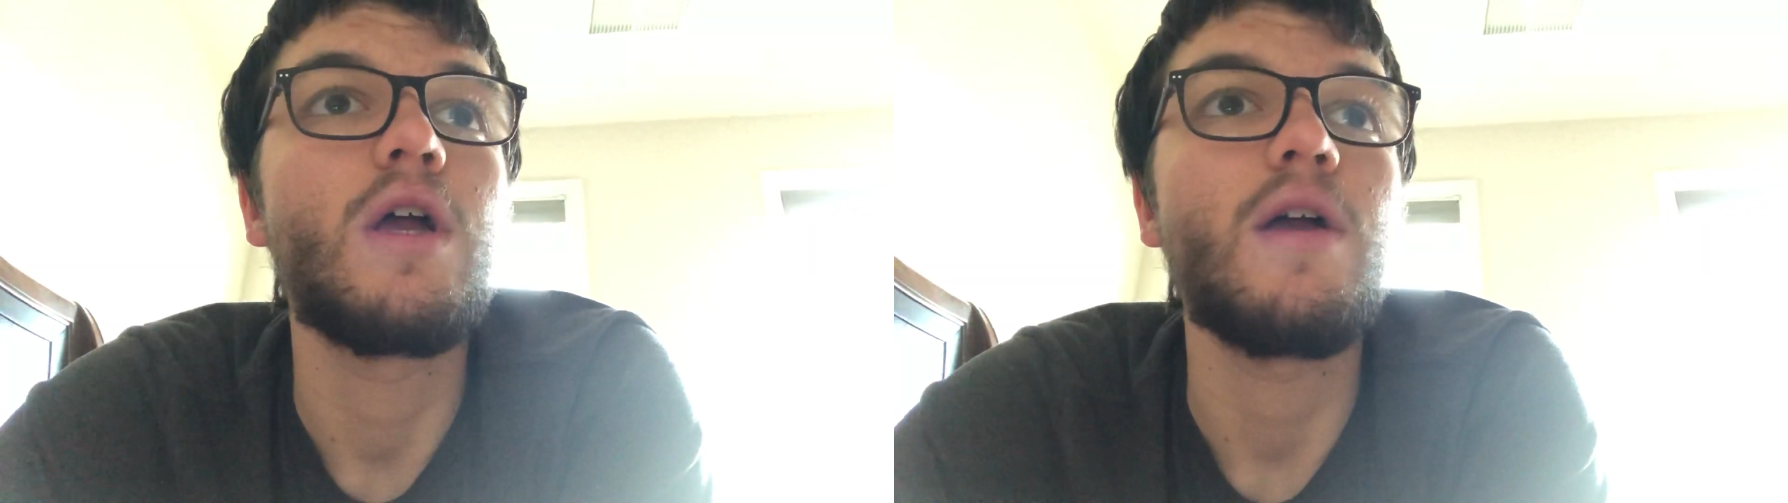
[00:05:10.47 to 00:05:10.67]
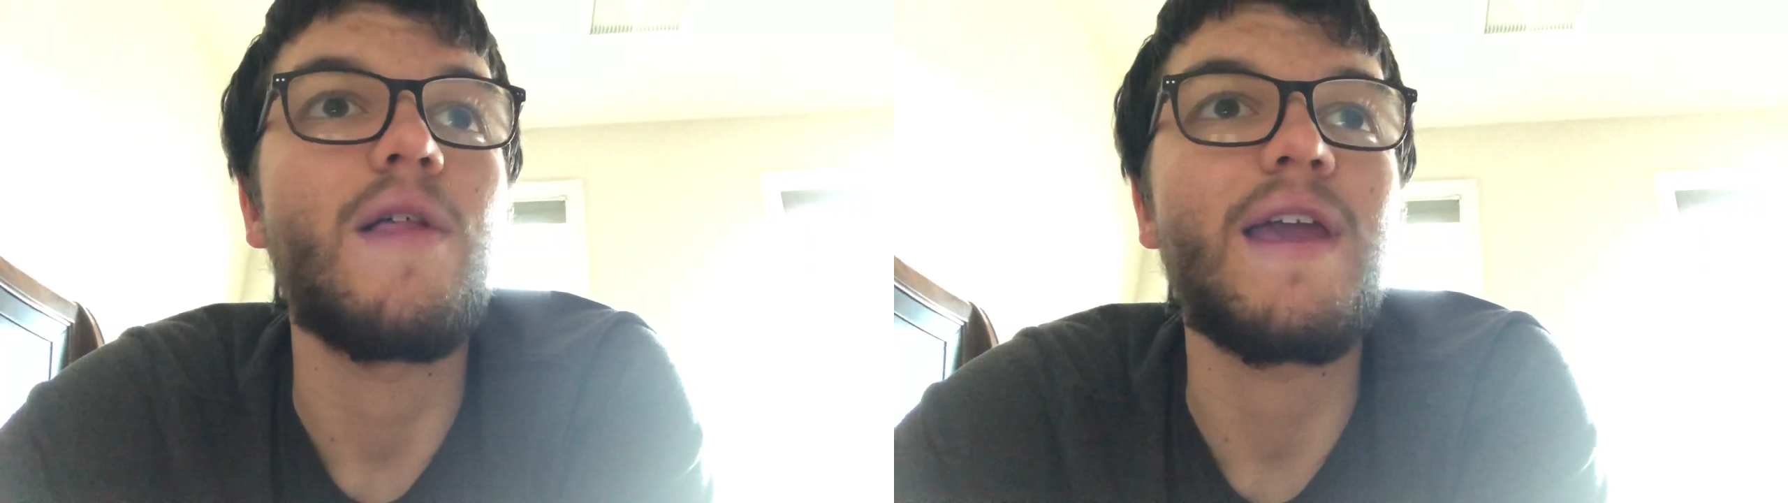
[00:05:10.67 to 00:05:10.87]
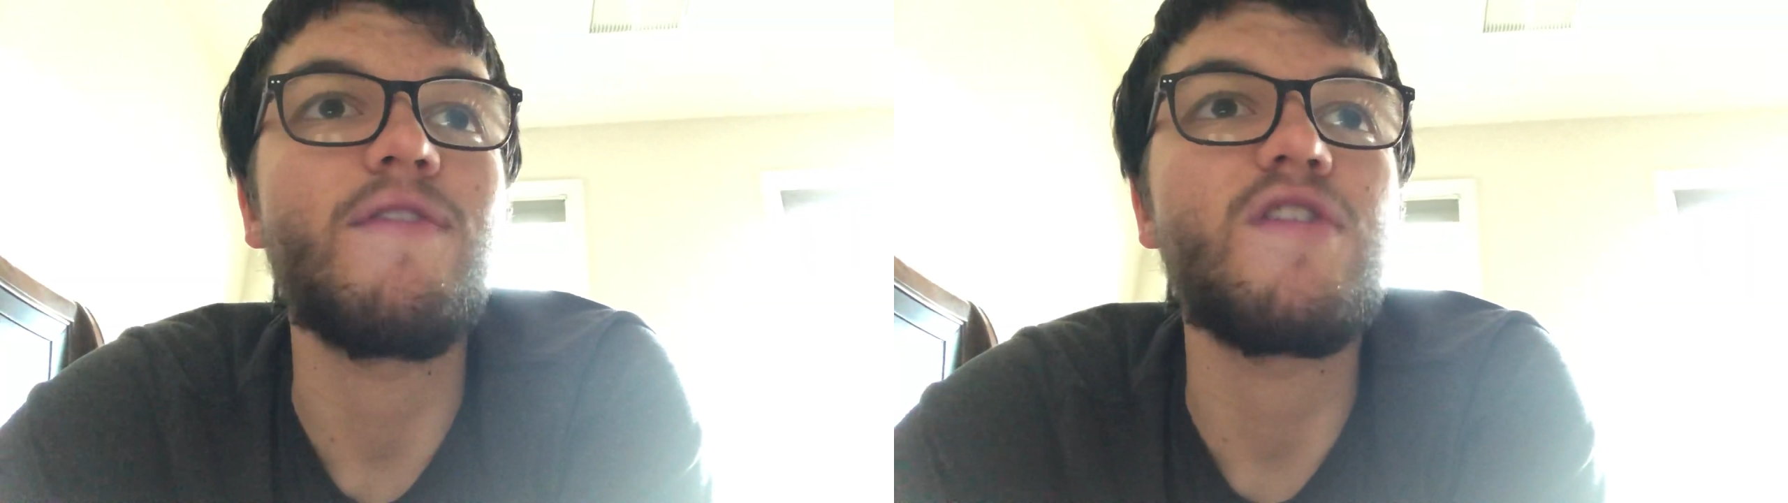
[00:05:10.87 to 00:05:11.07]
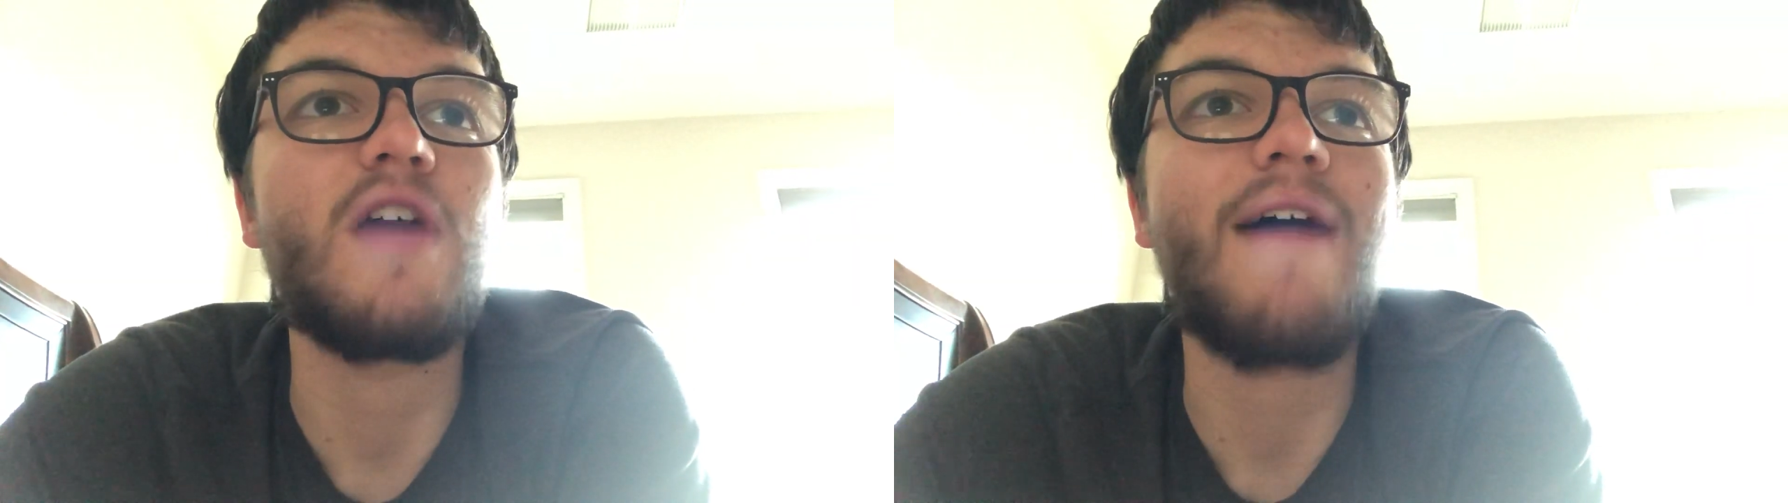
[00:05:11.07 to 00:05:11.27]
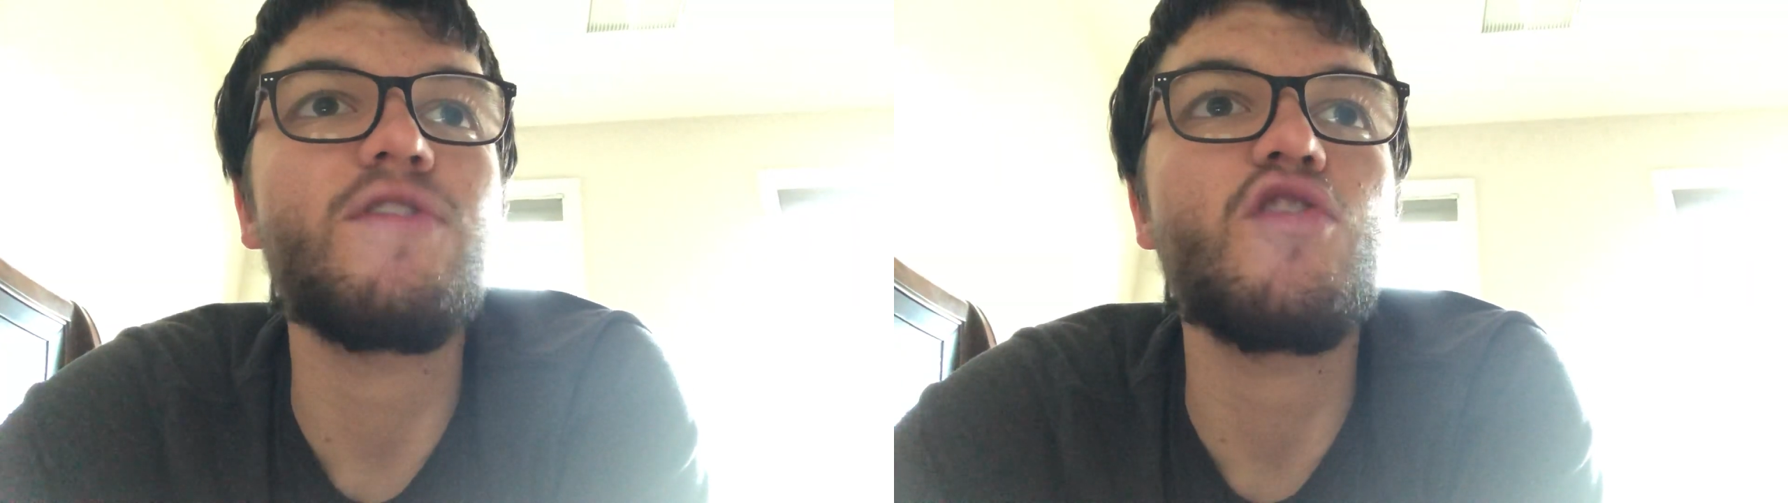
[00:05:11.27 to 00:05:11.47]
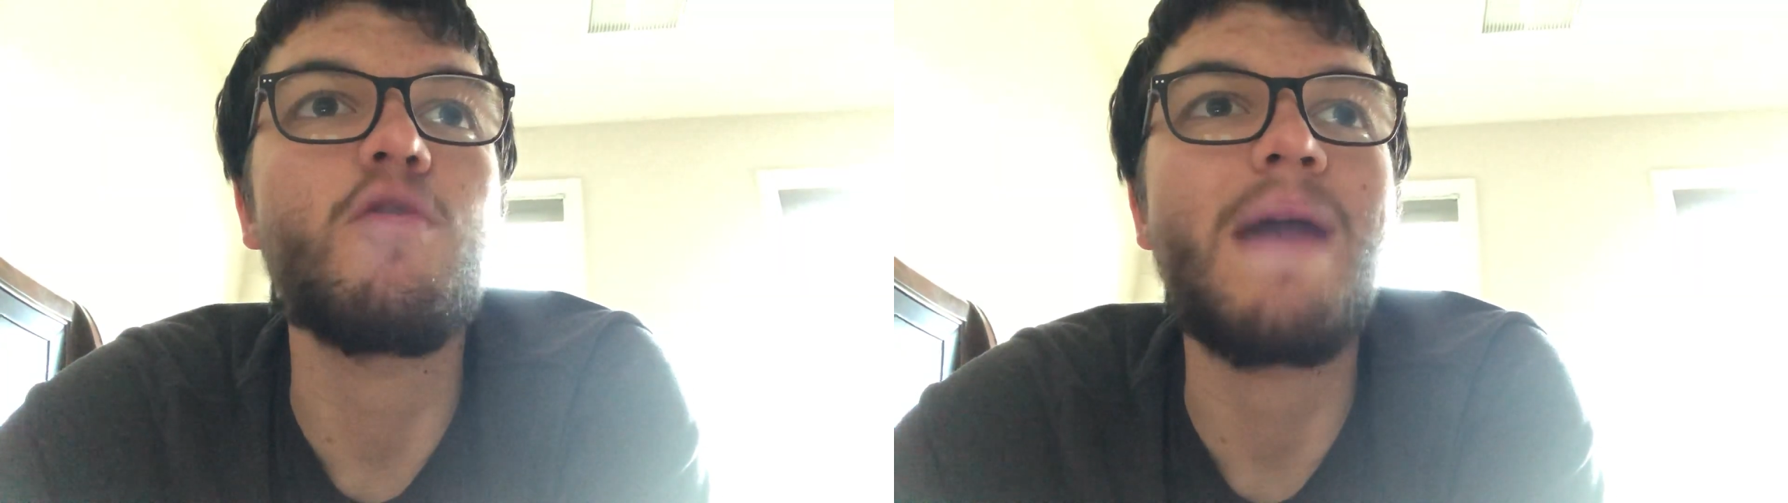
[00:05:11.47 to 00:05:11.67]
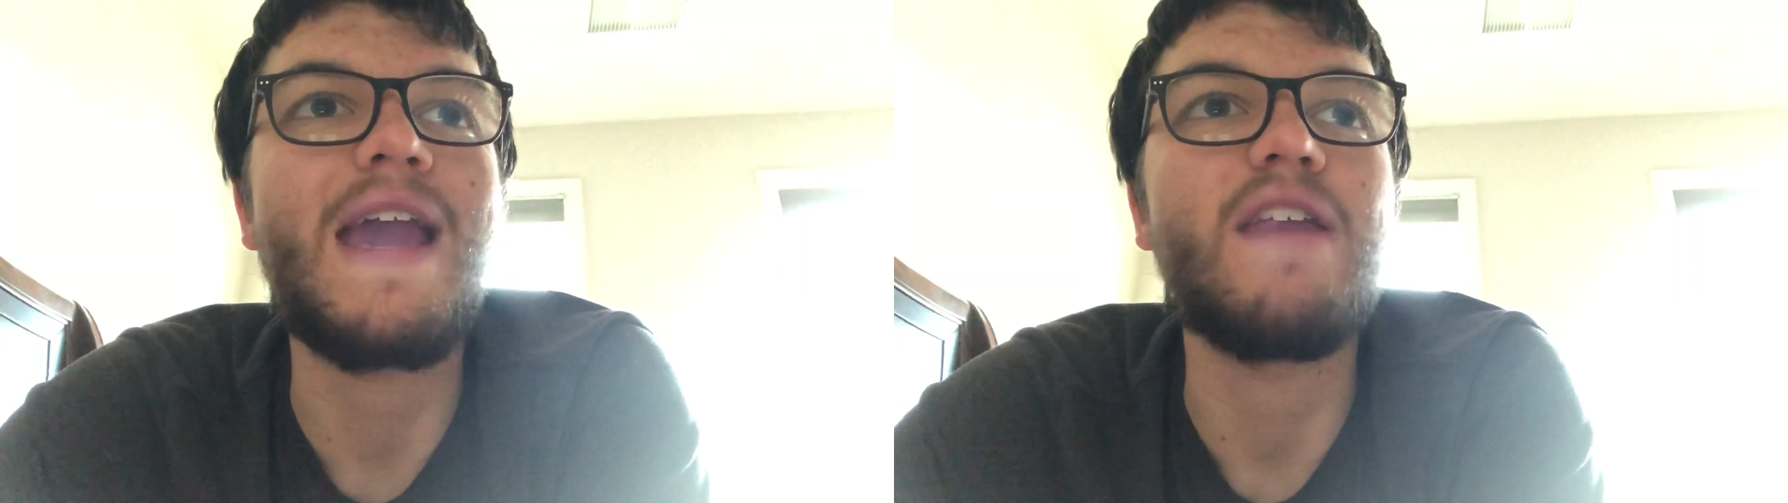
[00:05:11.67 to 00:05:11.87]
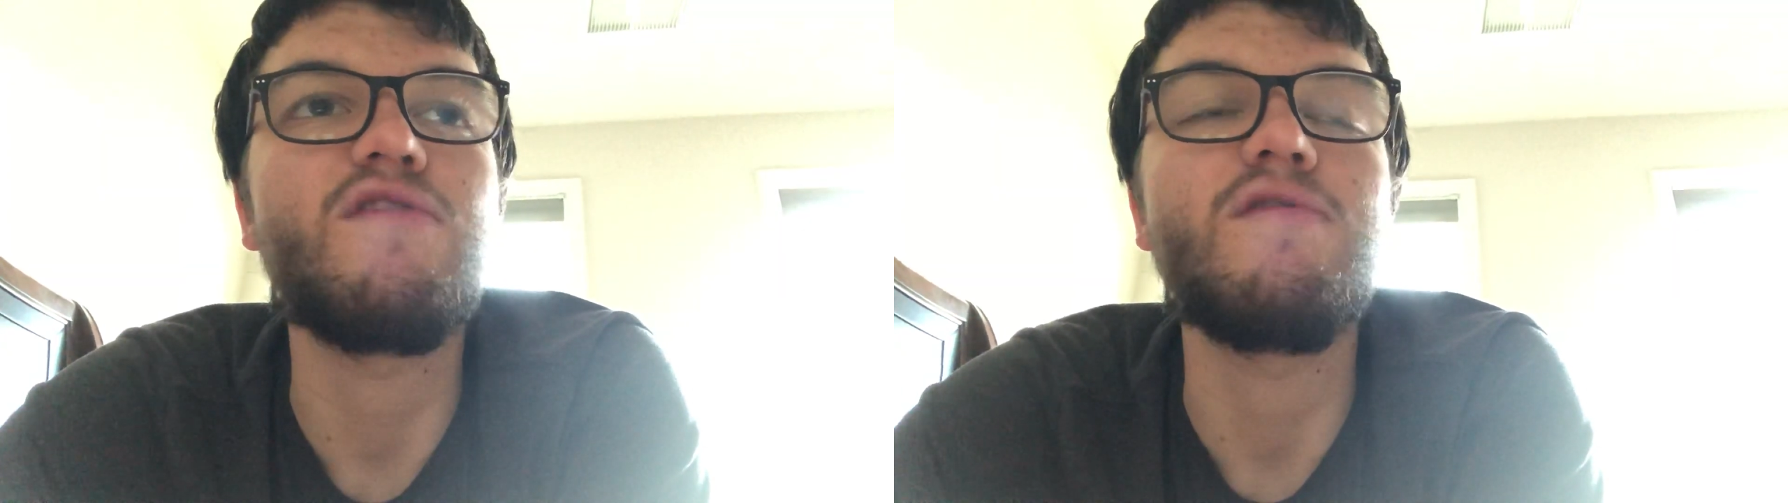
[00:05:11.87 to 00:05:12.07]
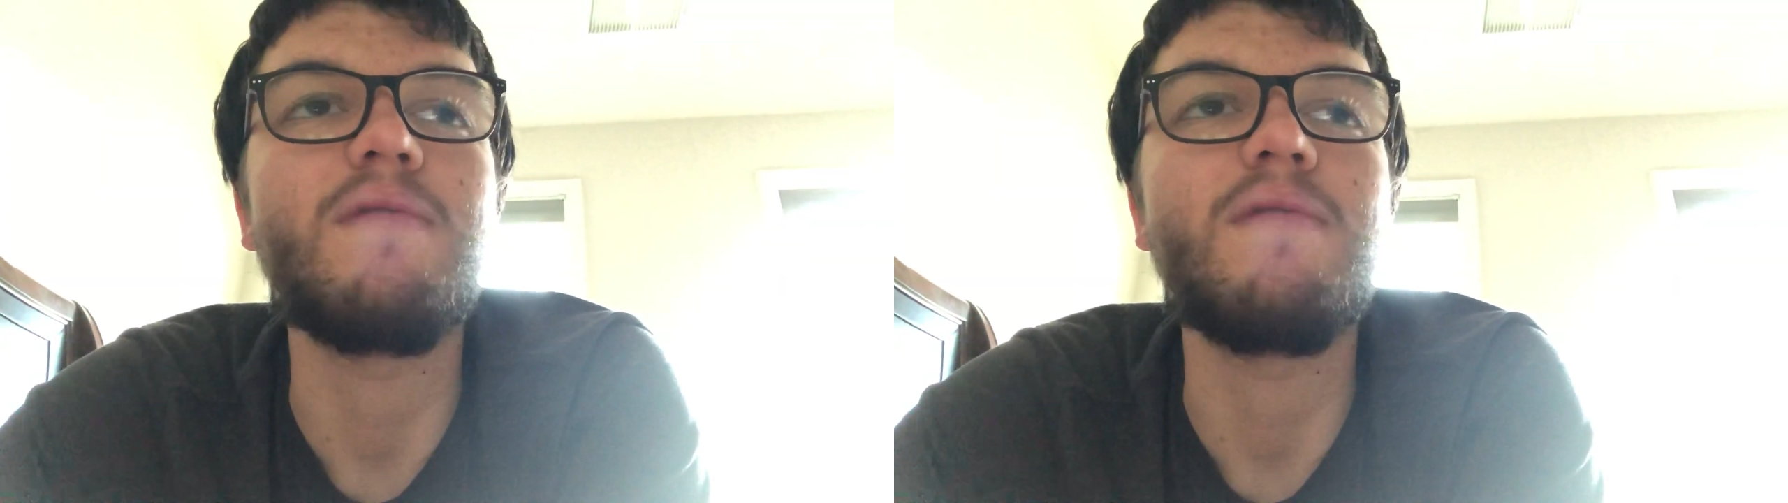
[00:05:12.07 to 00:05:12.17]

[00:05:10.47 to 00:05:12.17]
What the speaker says: like if you have to use your main,